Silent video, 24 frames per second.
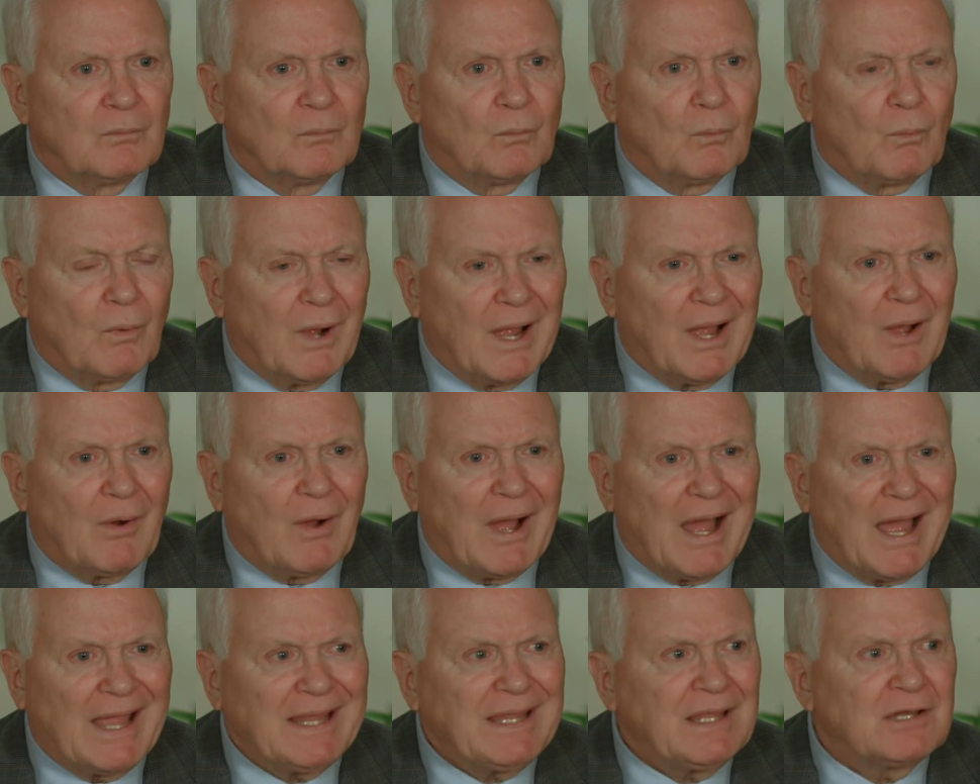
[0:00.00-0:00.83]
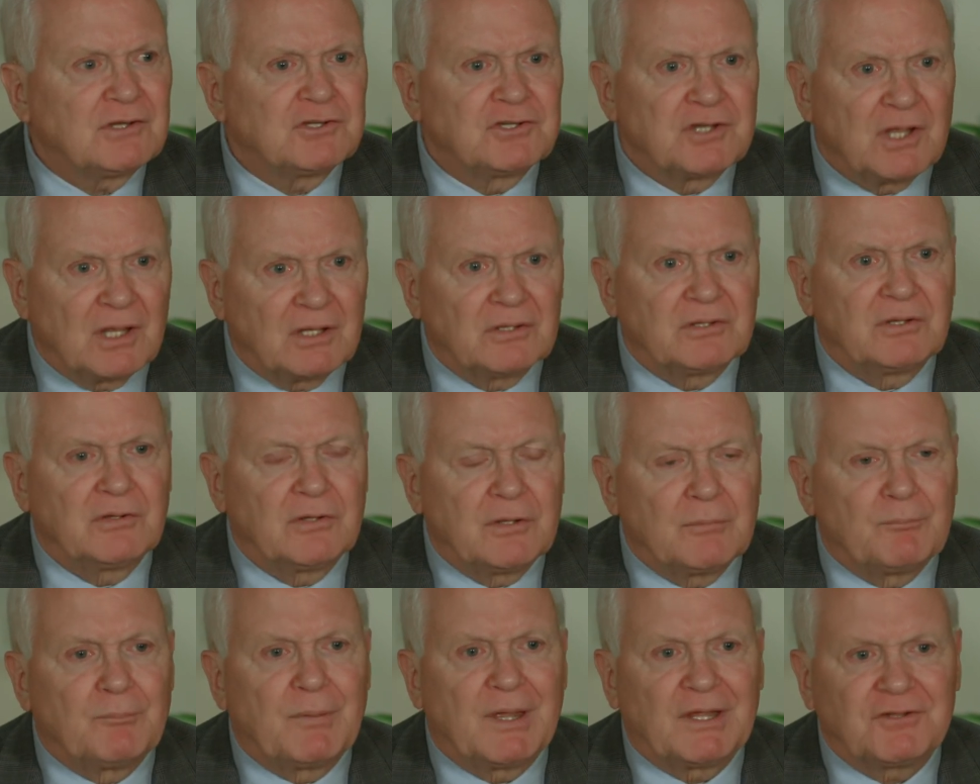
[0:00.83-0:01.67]
wow, I can tell you
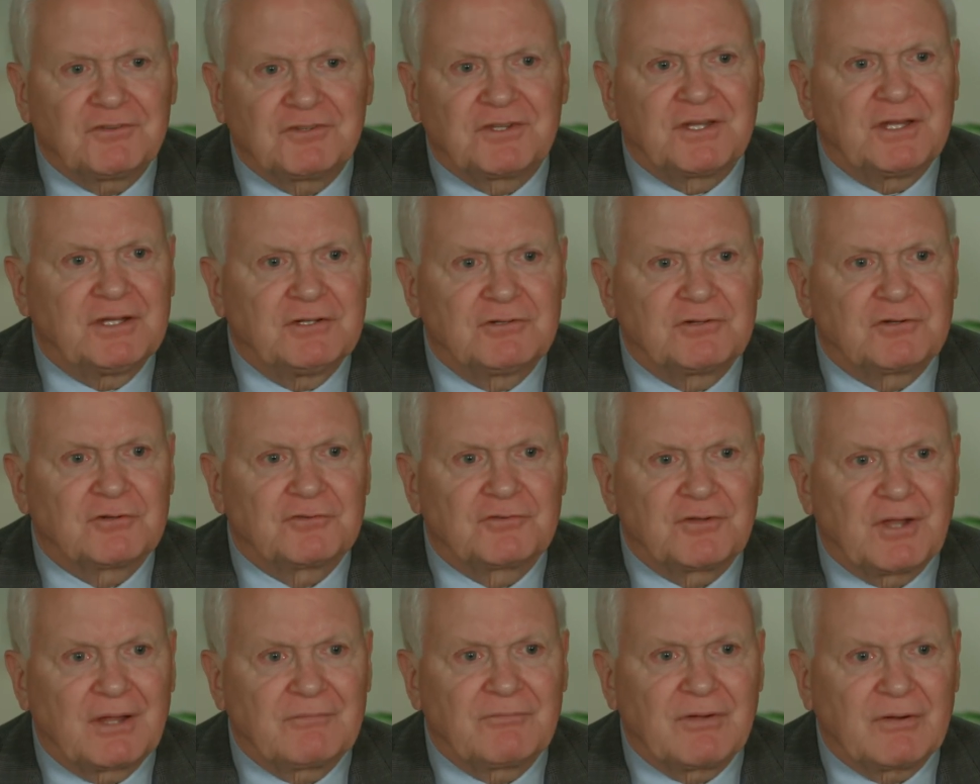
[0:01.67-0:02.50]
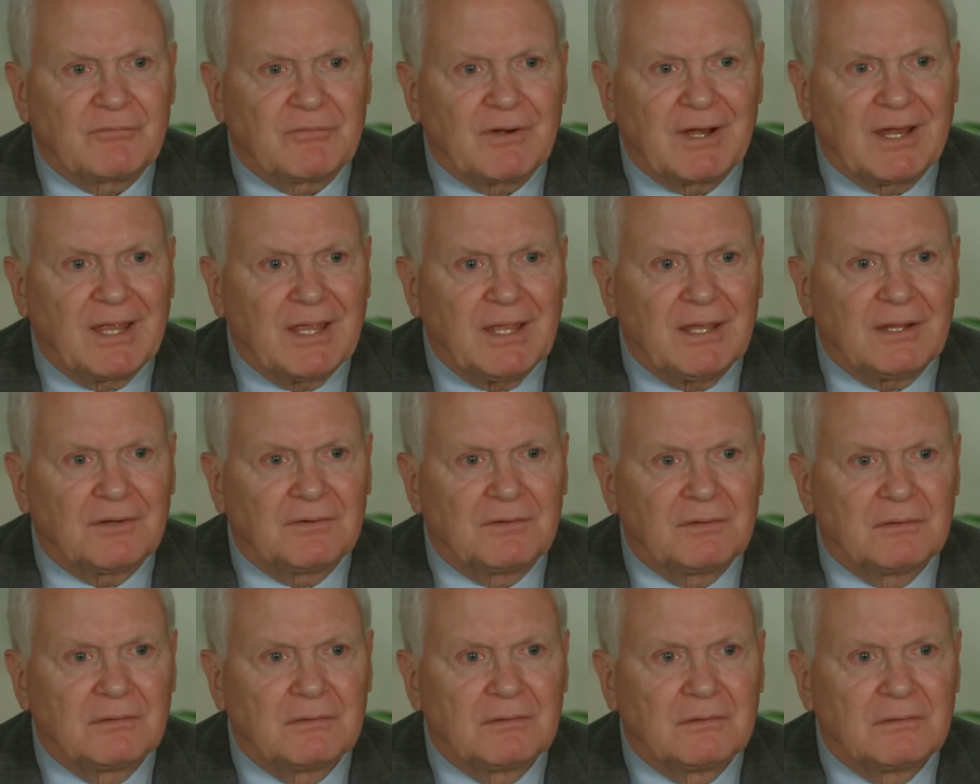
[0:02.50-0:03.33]
the best teachers I've ever had.